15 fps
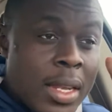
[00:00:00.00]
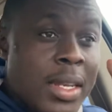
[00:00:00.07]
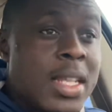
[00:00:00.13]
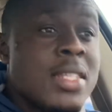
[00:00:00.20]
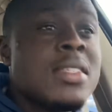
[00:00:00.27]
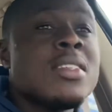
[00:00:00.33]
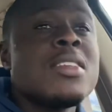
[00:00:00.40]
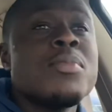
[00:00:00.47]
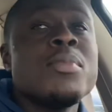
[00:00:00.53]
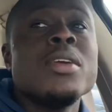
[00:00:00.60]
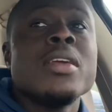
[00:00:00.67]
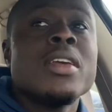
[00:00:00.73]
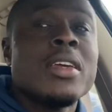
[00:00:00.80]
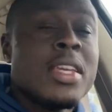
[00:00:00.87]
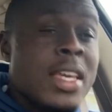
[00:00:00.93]
listen to me
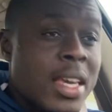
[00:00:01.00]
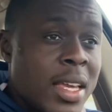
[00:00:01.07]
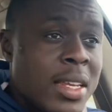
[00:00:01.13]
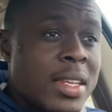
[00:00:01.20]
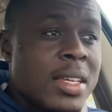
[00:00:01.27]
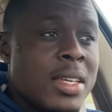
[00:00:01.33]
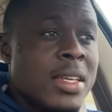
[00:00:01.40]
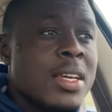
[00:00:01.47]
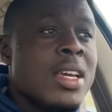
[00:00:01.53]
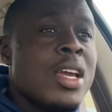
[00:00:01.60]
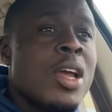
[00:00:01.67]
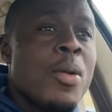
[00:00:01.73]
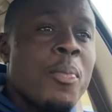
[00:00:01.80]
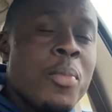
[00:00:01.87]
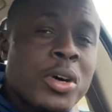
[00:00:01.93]
keenly.
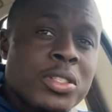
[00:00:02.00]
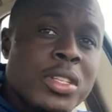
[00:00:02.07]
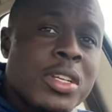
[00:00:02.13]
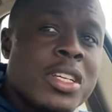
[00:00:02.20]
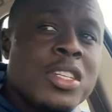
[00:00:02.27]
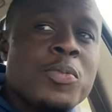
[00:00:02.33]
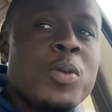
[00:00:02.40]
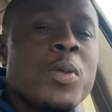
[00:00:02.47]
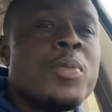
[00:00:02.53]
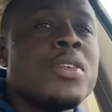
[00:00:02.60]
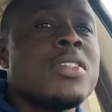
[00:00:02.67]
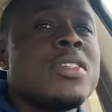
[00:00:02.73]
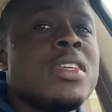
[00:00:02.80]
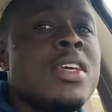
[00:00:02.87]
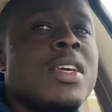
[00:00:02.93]
Most of these people
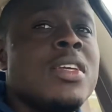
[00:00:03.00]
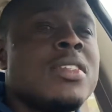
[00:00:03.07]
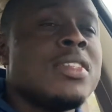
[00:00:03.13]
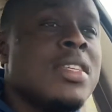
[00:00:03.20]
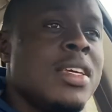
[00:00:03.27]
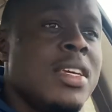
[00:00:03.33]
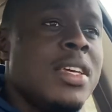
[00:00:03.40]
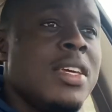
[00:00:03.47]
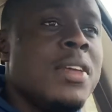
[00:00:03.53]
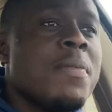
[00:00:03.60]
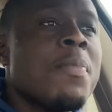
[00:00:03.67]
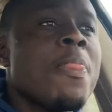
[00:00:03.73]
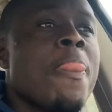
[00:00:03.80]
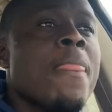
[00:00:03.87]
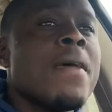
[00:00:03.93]
see
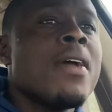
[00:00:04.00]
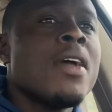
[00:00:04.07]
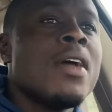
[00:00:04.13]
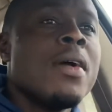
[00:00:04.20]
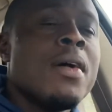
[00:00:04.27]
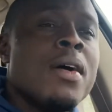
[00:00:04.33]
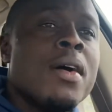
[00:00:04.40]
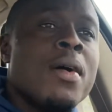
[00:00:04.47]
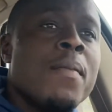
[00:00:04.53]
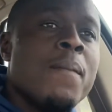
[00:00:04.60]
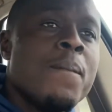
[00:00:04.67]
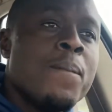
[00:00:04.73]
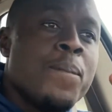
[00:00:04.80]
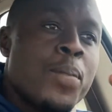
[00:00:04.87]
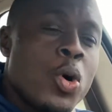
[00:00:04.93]

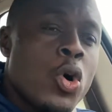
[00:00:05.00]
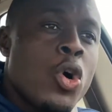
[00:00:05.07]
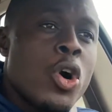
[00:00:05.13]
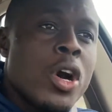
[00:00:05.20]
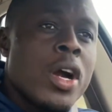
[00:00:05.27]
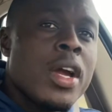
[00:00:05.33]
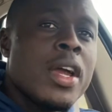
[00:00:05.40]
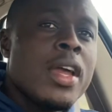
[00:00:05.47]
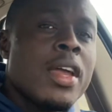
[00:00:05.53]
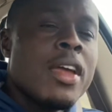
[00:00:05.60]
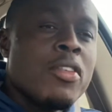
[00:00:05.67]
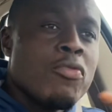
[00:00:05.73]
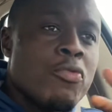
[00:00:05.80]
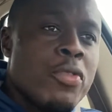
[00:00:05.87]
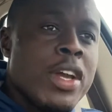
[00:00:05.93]
poor
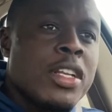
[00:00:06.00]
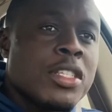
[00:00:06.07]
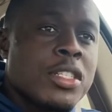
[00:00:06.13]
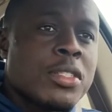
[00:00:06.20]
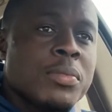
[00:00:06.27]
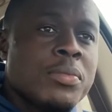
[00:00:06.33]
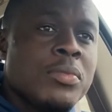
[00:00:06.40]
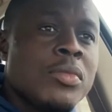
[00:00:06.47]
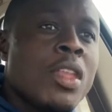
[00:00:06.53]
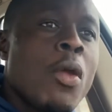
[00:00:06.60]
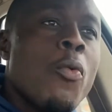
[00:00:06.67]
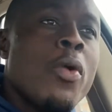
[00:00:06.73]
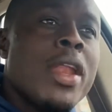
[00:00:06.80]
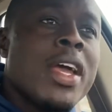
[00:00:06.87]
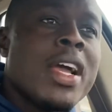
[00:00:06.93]
and rich.
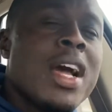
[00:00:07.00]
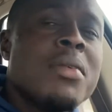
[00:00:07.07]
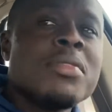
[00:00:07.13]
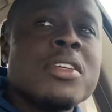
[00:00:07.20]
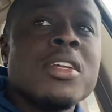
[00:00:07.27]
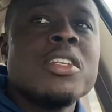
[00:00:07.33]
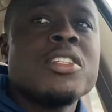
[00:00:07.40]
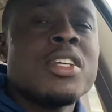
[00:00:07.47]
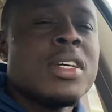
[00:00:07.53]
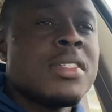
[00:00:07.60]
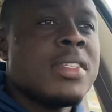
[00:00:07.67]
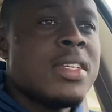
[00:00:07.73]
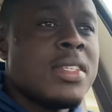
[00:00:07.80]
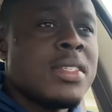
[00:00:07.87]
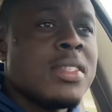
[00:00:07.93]
When it comes to the
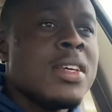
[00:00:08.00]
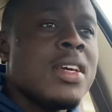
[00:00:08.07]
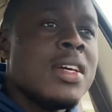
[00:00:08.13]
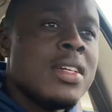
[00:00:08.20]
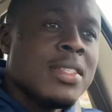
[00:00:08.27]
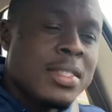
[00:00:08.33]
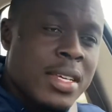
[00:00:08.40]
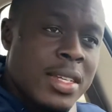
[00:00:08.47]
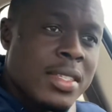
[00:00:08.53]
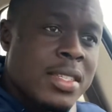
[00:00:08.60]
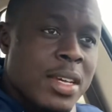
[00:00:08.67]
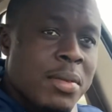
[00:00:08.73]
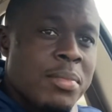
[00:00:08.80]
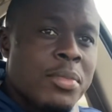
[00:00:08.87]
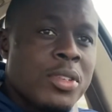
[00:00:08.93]
justice
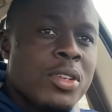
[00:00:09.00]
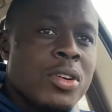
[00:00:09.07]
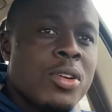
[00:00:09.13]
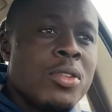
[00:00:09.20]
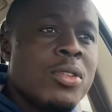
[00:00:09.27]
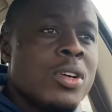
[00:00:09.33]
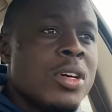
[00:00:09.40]
system, it's